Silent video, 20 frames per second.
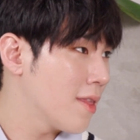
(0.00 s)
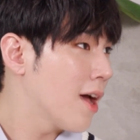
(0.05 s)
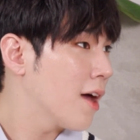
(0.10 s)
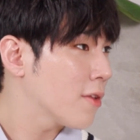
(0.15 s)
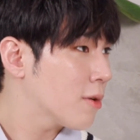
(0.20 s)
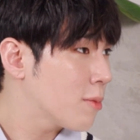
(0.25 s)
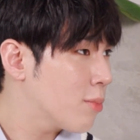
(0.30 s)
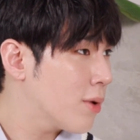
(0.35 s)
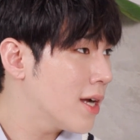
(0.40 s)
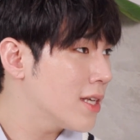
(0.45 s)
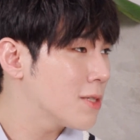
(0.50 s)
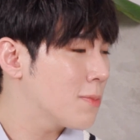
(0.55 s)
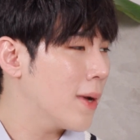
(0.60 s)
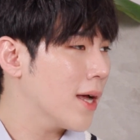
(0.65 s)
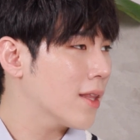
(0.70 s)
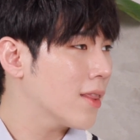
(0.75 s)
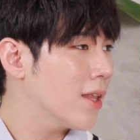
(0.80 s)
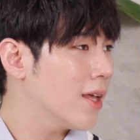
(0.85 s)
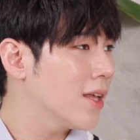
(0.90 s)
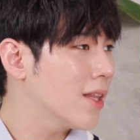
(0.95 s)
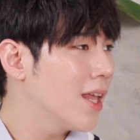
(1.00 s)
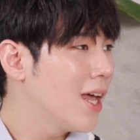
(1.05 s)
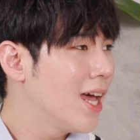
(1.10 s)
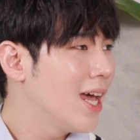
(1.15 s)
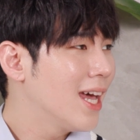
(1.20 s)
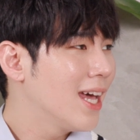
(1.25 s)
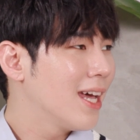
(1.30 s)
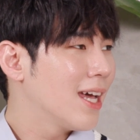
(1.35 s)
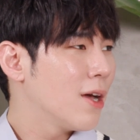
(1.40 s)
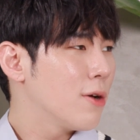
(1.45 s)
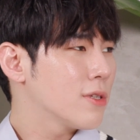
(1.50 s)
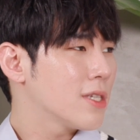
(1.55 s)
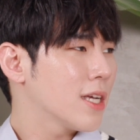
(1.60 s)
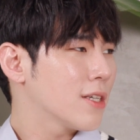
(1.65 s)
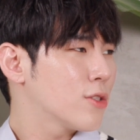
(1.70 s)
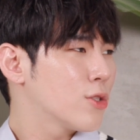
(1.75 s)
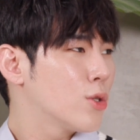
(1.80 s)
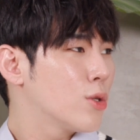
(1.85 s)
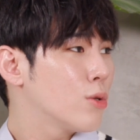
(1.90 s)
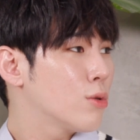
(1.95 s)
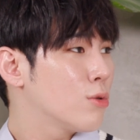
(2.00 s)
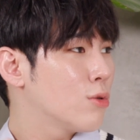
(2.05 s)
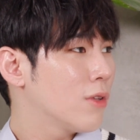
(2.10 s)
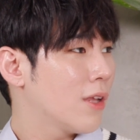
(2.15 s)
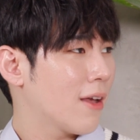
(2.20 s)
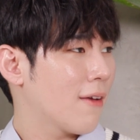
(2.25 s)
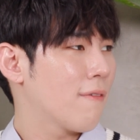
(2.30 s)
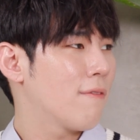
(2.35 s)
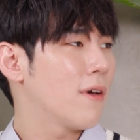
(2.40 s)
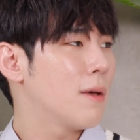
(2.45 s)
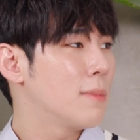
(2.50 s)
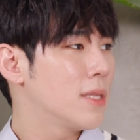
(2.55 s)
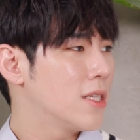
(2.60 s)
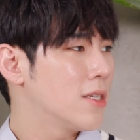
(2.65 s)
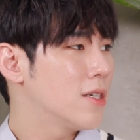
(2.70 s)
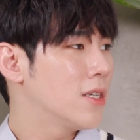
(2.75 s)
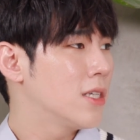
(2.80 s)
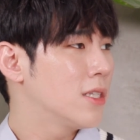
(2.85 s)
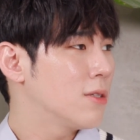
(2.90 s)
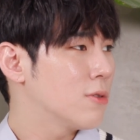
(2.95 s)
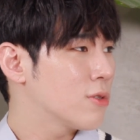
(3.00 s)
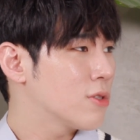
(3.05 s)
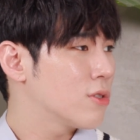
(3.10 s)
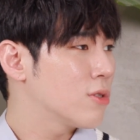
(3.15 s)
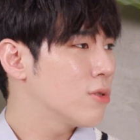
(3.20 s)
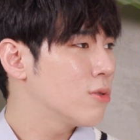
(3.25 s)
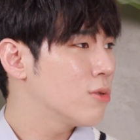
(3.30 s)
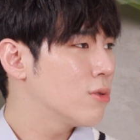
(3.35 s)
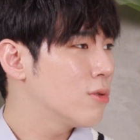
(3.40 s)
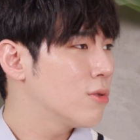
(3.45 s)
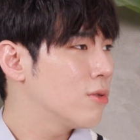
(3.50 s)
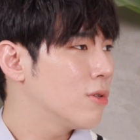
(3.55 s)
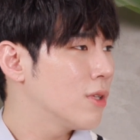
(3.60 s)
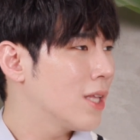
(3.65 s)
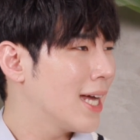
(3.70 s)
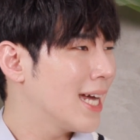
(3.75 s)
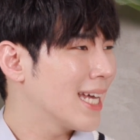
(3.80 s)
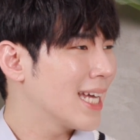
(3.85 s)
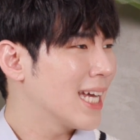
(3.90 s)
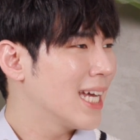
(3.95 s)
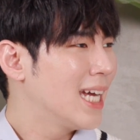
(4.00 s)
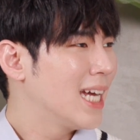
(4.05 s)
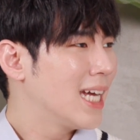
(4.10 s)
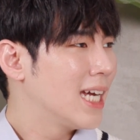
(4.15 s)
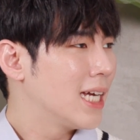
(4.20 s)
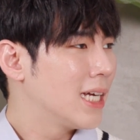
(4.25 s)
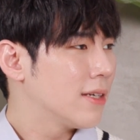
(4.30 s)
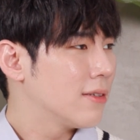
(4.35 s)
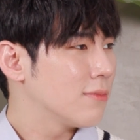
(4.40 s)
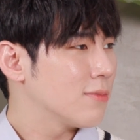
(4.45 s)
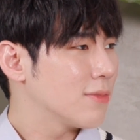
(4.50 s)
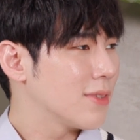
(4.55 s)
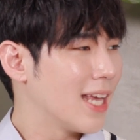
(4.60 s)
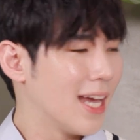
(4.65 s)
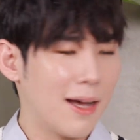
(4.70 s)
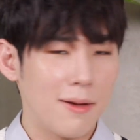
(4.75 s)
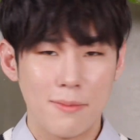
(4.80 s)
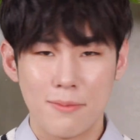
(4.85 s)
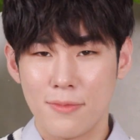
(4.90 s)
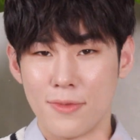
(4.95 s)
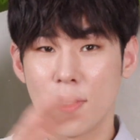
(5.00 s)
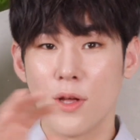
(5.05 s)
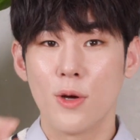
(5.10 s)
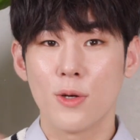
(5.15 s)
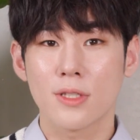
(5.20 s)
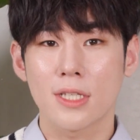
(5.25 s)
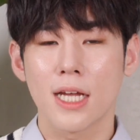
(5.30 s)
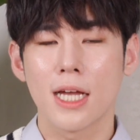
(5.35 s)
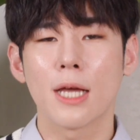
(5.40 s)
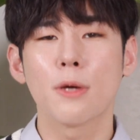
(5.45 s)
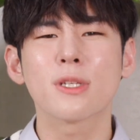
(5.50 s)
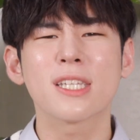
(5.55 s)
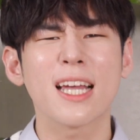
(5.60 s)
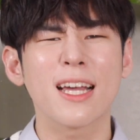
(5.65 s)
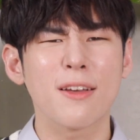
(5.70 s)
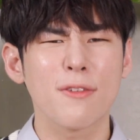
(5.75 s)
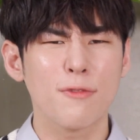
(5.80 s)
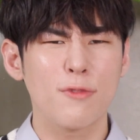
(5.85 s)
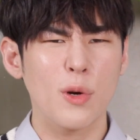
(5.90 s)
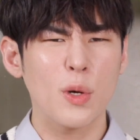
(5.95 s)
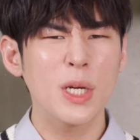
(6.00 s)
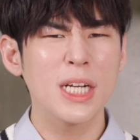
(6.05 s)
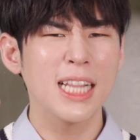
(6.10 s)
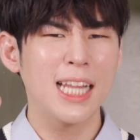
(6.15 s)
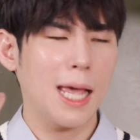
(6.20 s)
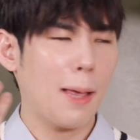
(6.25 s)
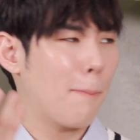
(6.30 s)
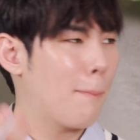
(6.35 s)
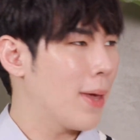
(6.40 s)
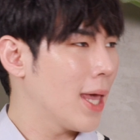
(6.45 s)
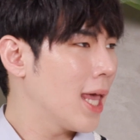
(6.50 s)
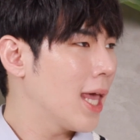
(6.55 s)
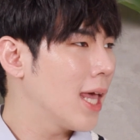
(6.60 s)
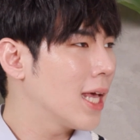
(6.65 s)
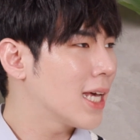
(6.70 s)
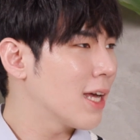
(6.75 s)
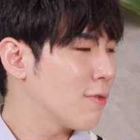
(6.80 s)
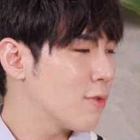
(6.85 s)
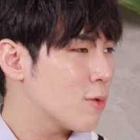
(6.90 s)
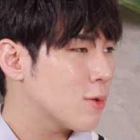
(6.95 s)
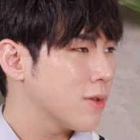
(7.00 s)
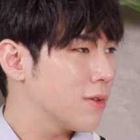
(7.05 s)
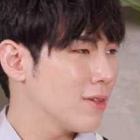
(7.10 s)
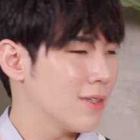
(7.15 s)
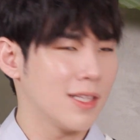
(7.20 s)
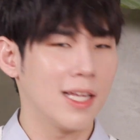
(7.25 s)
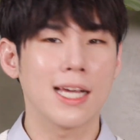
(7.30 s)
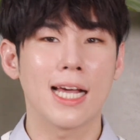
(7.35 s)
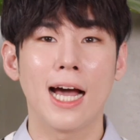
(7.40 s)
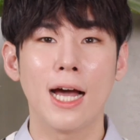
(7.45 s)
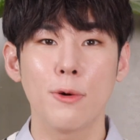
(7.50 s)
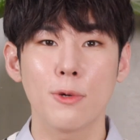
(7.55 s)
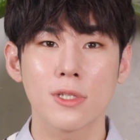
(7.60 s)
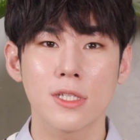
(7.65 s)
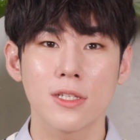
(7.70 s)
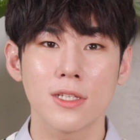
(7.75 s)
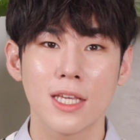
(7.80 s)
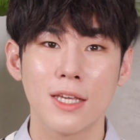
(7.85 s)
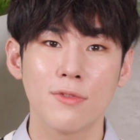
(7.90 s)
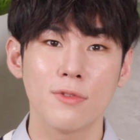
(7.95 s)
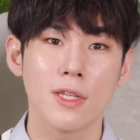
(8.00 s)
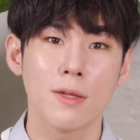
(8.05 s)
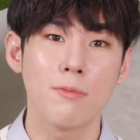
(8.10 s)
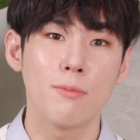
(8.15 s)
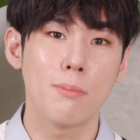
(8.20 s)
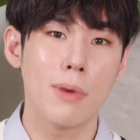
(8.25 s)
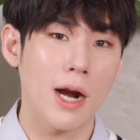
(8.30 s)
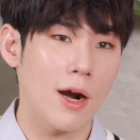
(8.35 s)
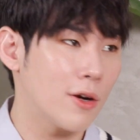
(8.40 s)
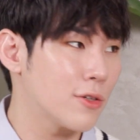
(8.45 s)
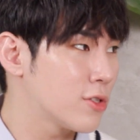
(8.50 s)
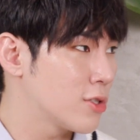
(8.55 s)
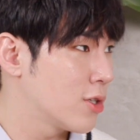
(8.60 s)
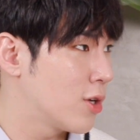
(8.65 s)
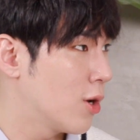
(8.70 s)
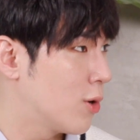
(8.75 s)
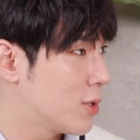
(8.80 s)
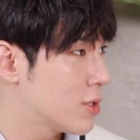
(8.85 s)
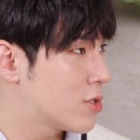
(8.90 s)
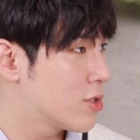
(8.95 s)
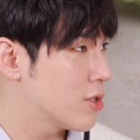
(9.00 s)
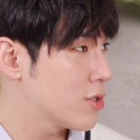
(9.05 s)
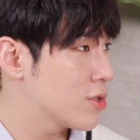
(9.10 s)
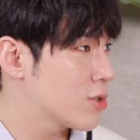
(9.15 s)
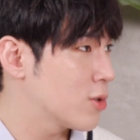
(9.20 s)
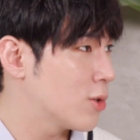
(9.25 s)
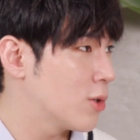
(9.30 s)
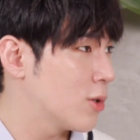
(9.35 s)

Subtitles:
other brands back then, it was like too like feminine, it was too it was like very like pink, I was embarrassed to go into the store.